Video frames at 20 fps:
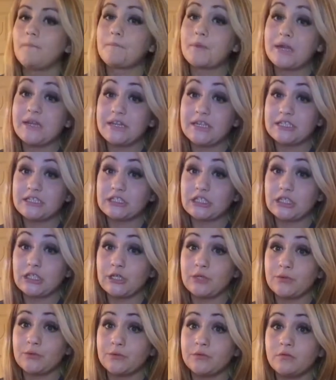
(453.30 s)

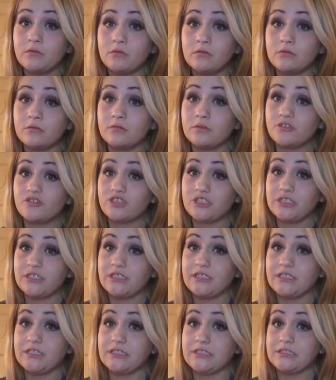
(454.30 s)
prednisolone, which
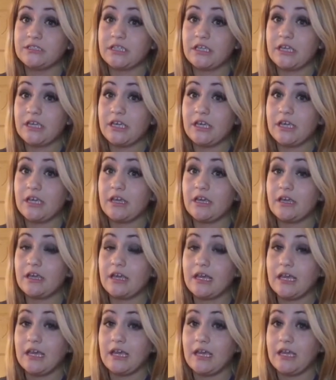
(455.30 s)
is
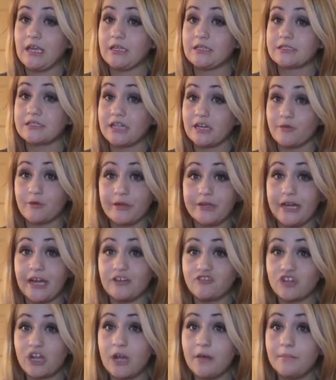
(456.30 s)
a steroid
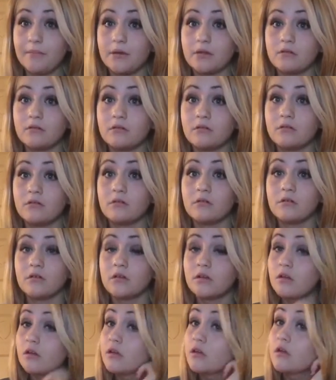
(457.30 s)
eye drop,
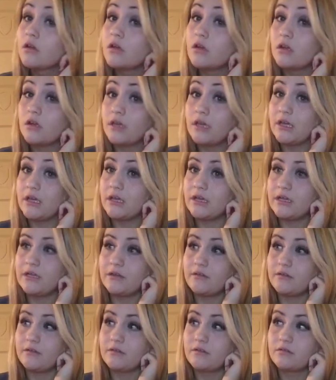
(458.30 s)

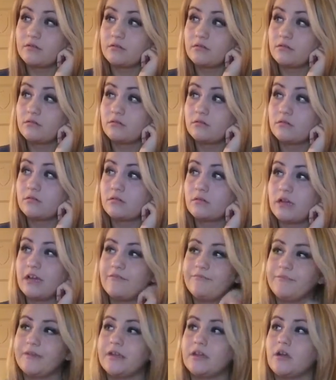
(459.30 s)
and
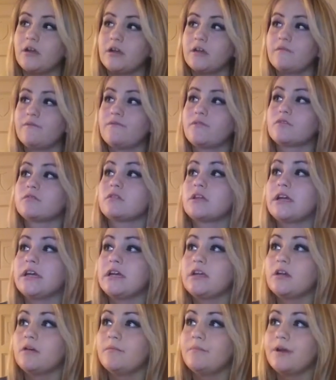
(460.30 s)
I've been on it for
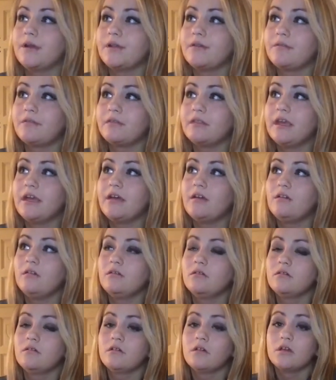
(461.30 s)
like a month now,
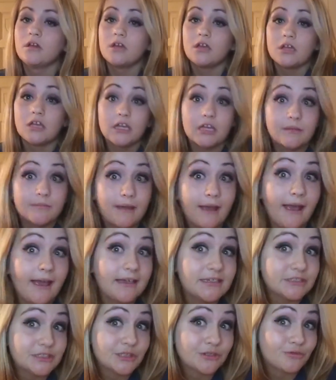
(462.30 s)
and my
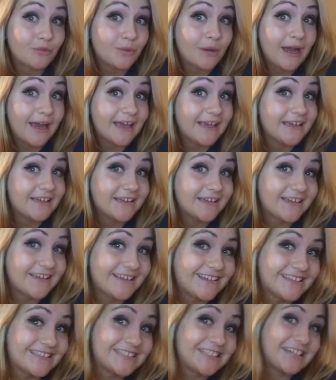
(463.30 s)
eyes are white,
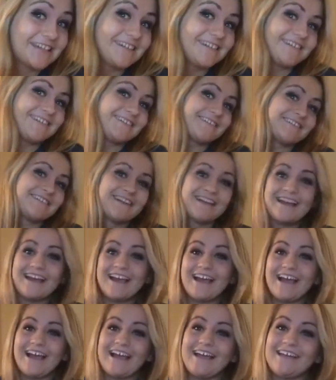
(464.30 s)
so
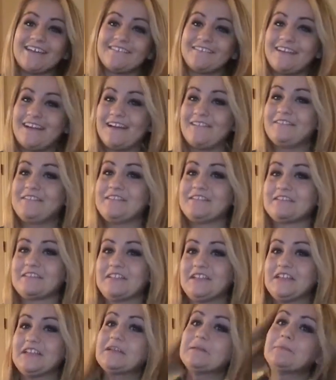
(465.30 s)
I don't have to
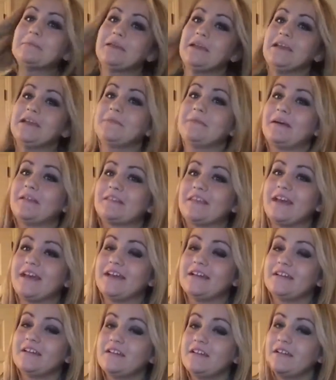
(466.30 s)
really complain about
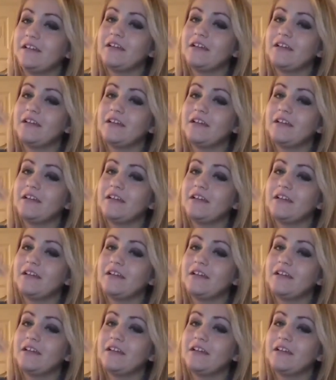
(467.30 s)
that.